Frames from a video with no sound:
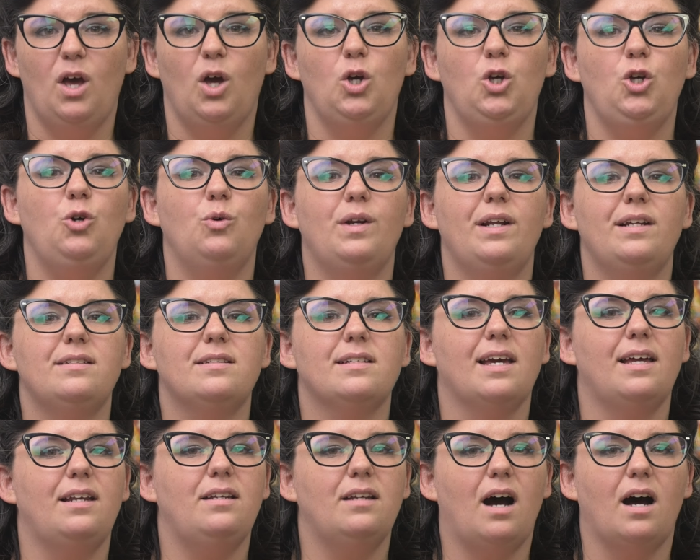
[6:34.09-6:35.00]
Units
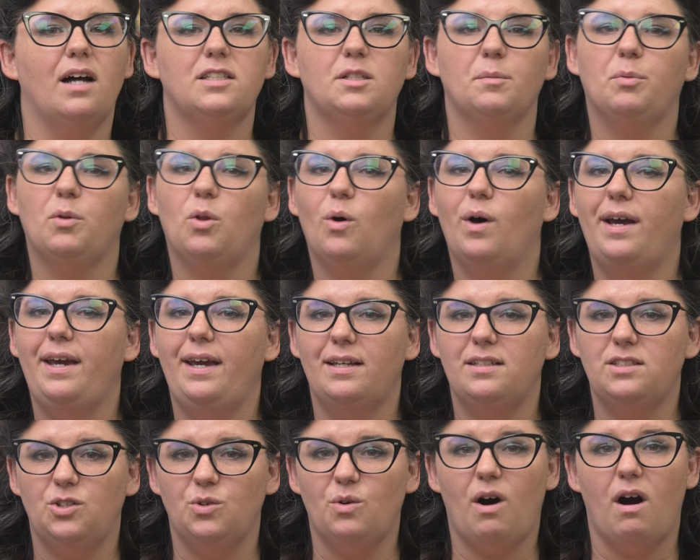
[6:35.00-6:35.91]
cannot deploy
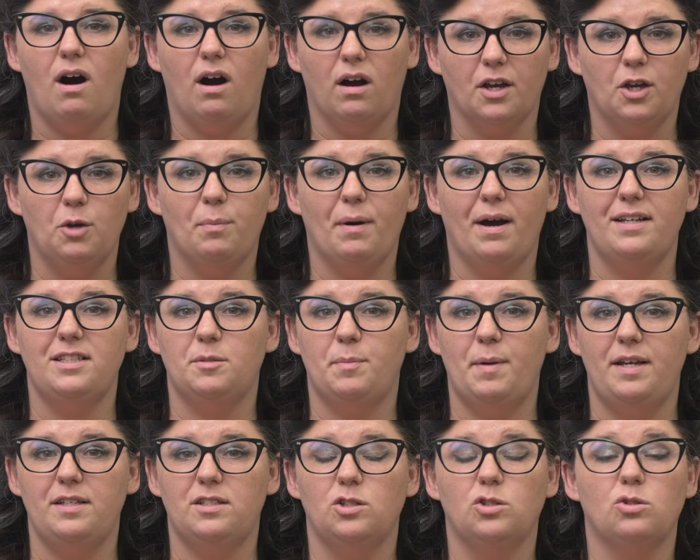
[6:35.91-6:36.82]
into occupied
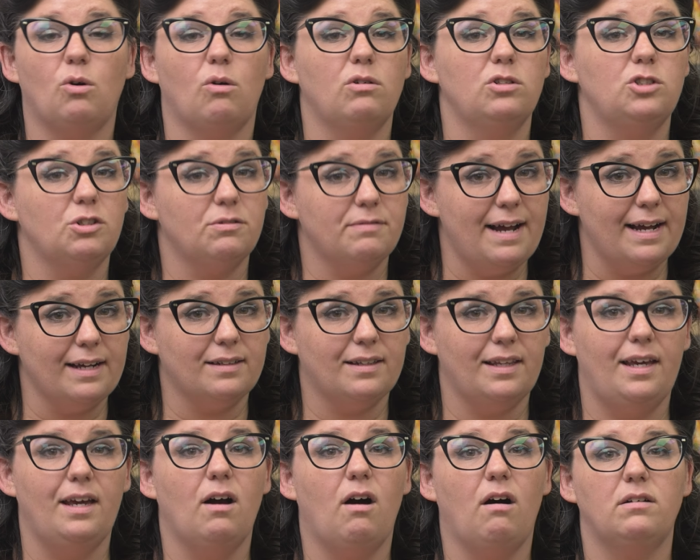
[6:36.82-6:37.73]
spaces or
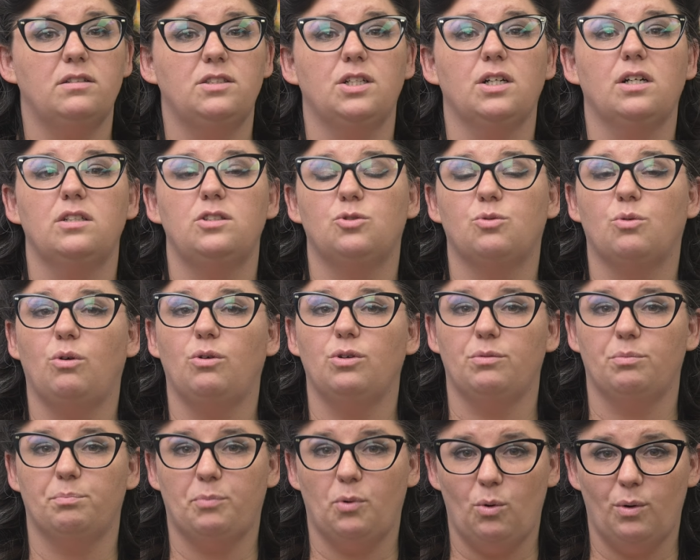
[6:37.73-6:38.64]
directly onto control
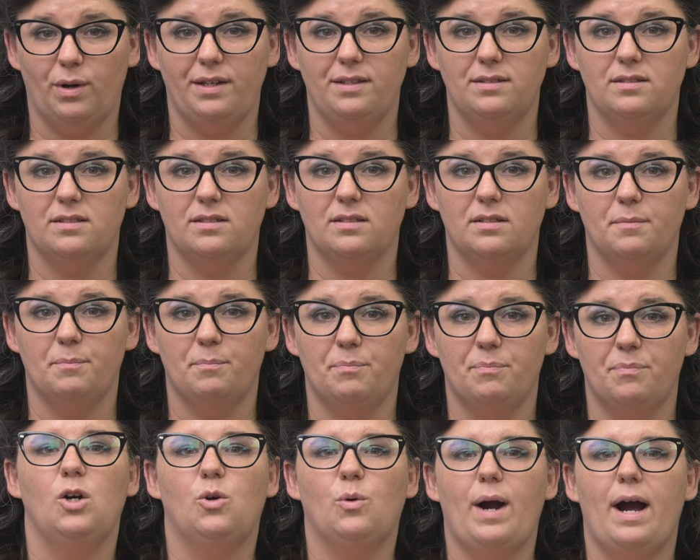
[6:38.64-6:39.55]
points.
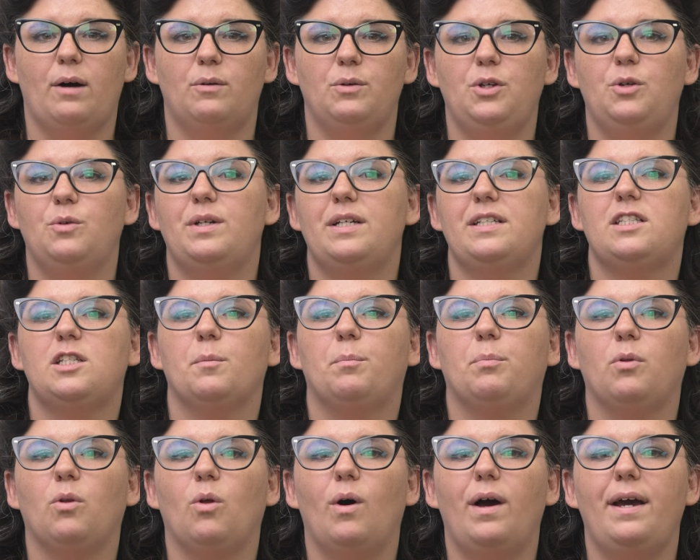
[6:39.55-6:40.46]
Ground units
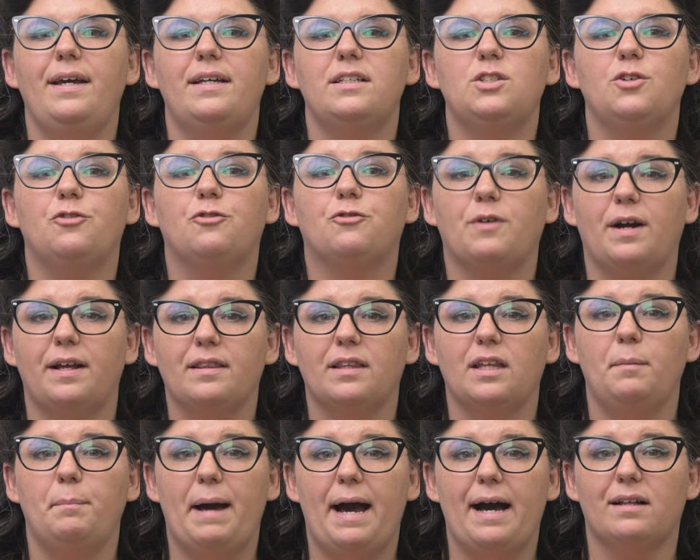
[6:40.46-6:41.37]
deploy into
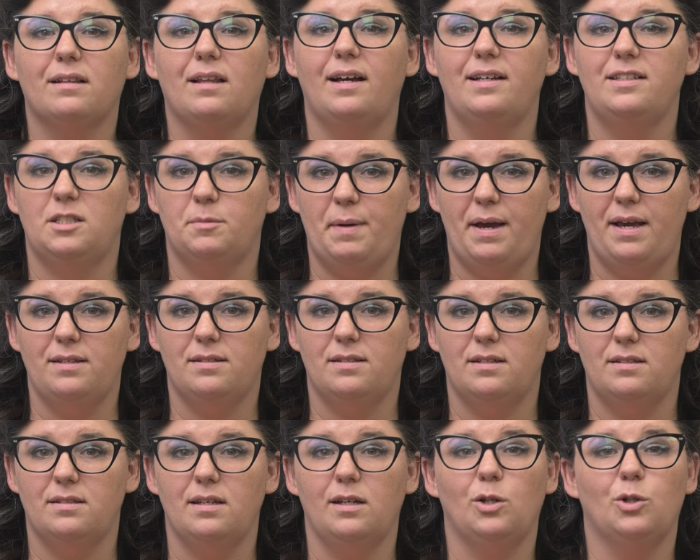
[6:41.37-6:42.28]
friendly backline
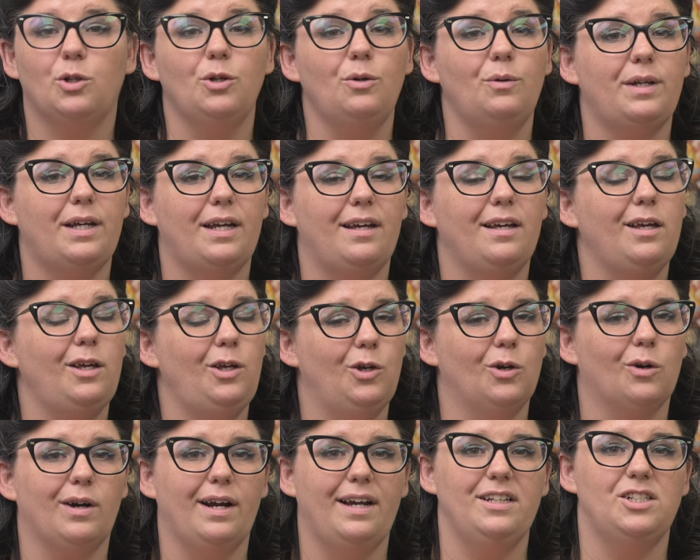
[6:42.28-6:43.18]
spaces, including
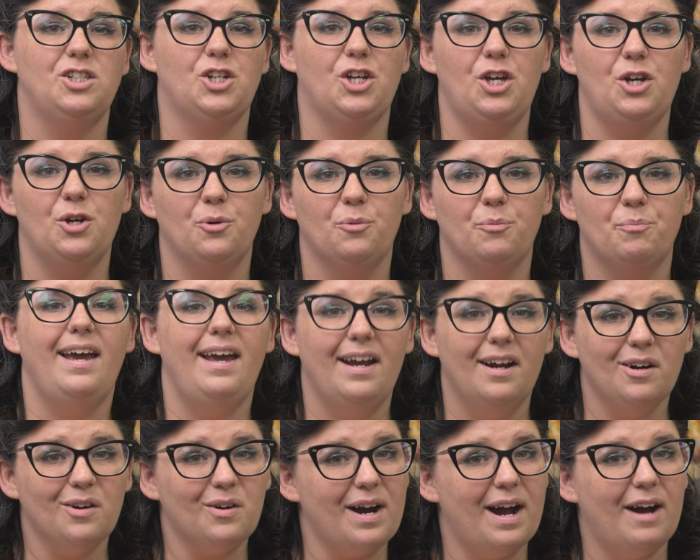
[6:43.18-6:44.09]
your HQ.
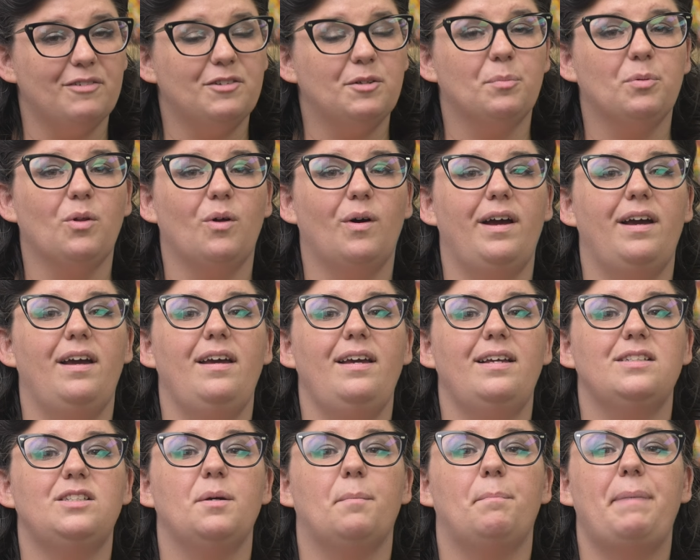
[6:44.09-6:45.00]
Aircraft deploy
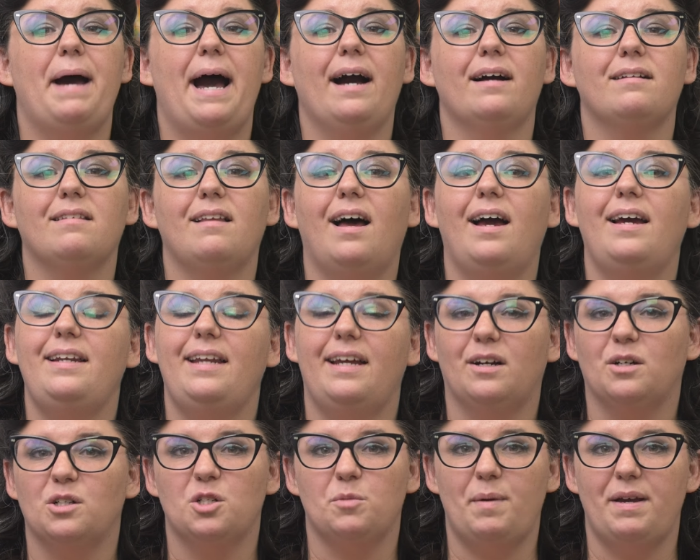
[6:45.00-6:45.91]
into backline
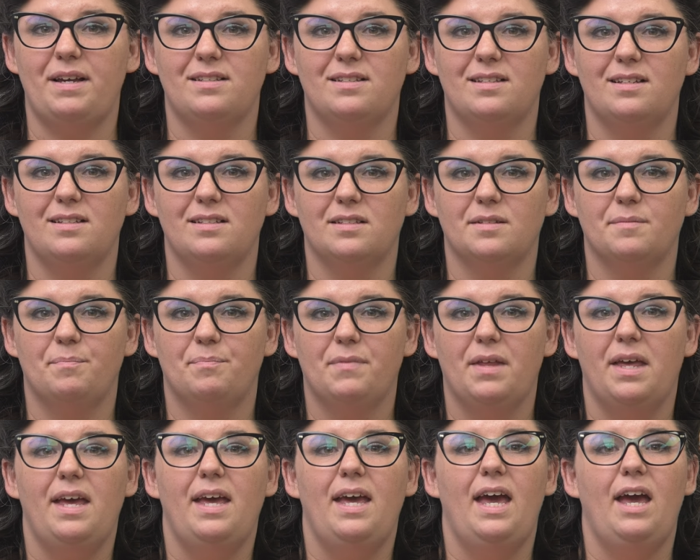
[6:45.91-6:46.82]
airspaces.
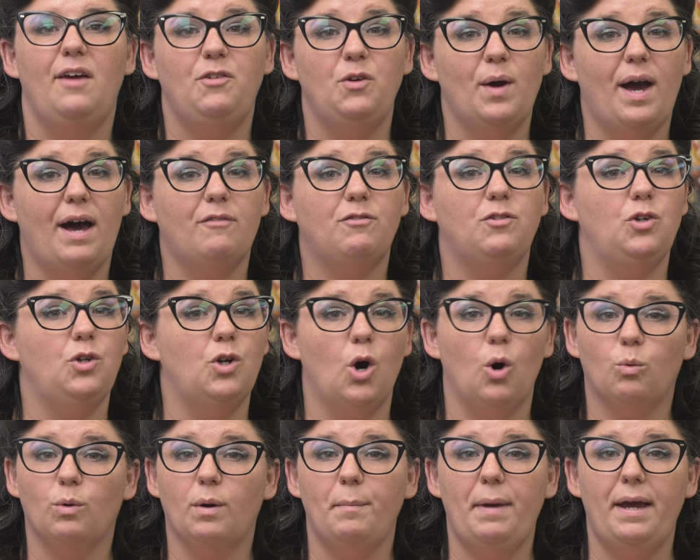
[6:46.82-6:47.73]
If you have
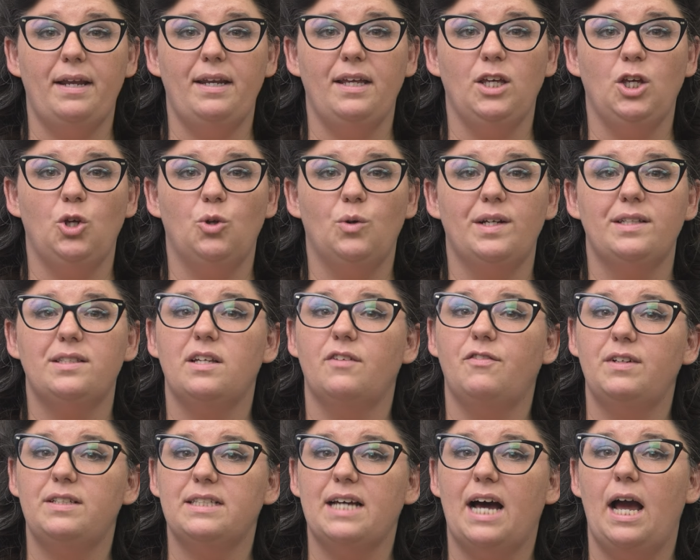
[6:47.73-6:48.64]
no remaining units
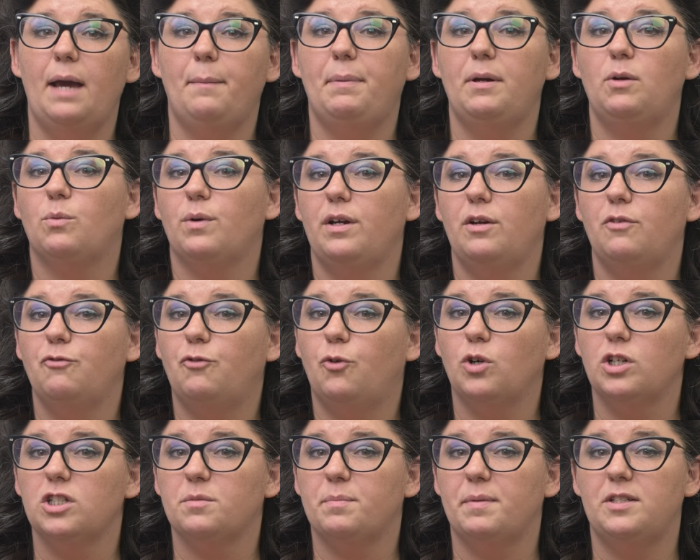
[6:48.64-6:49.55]
of a type in
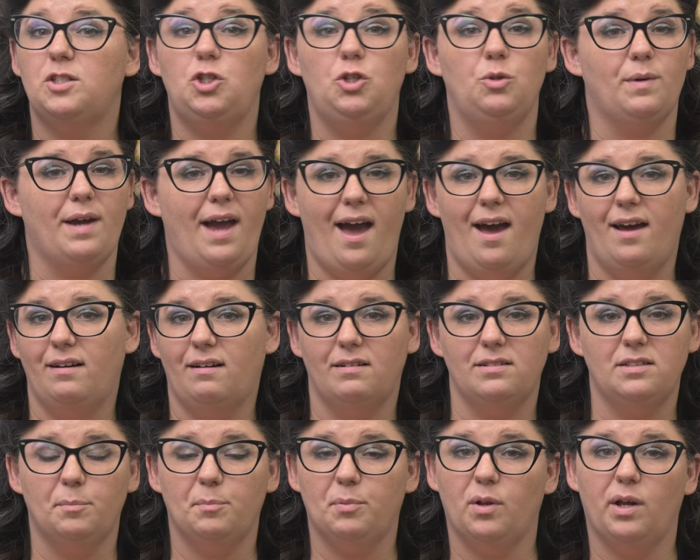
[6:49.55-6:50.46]
reinforcements, you
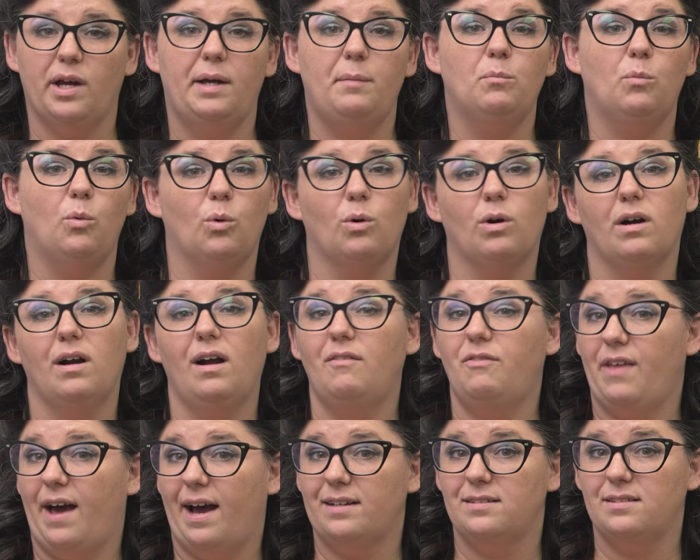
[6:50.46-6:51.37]
cannot deploy more
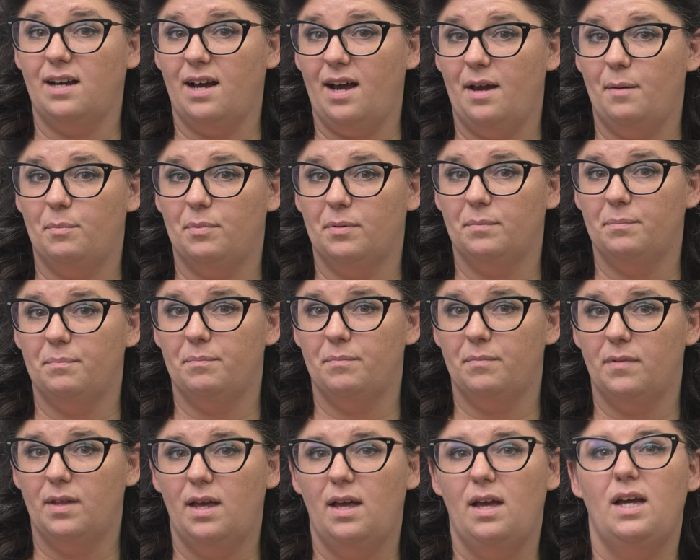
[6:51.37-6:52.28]
of that type.
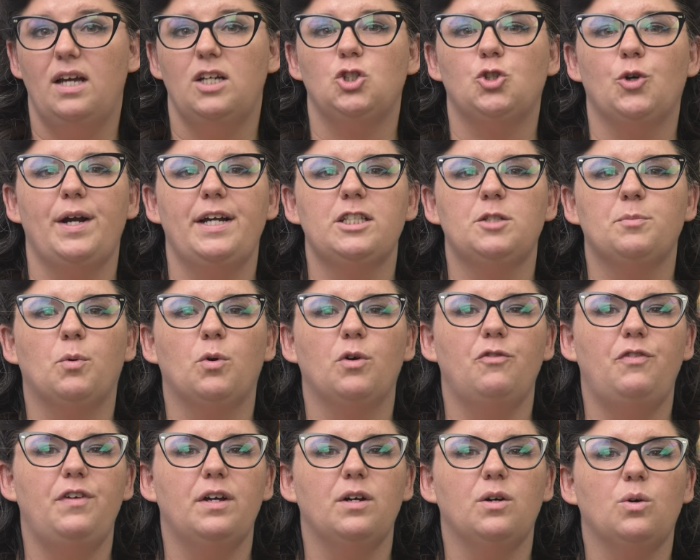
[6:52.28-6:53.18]

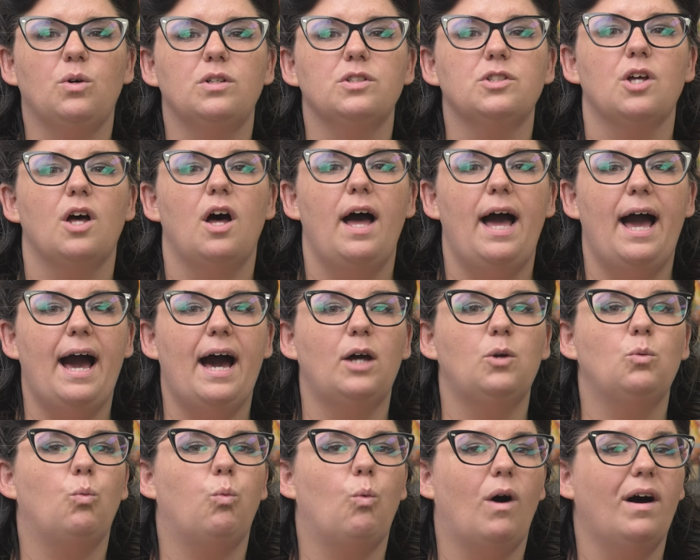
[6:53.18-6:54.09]
Transport vehicles
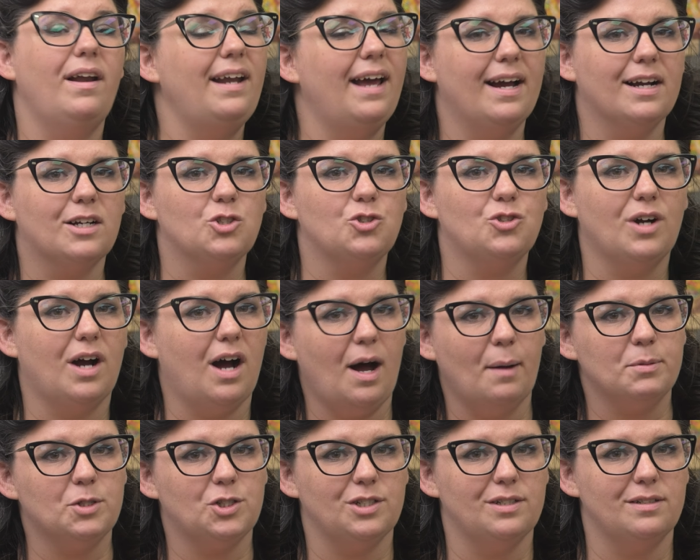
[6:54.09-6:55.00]
add one extra
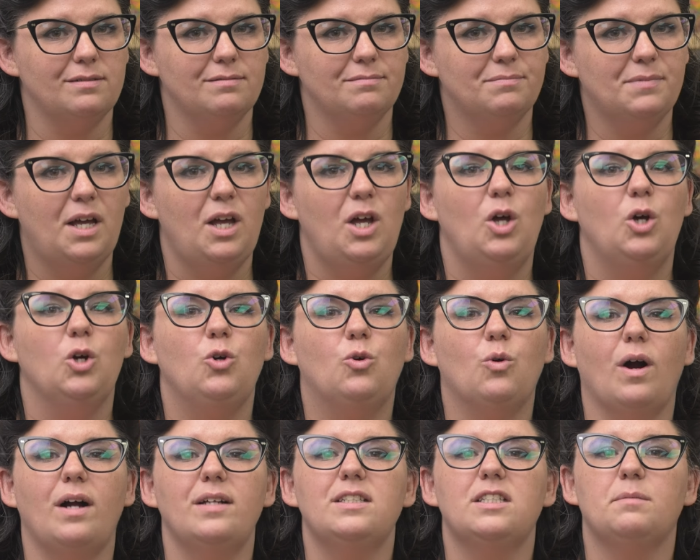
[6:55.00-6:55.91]
option.
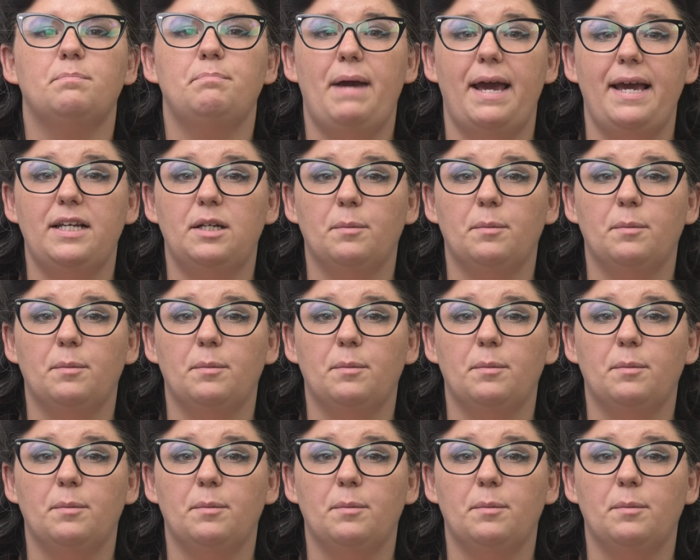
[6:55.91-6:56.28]
Grunts may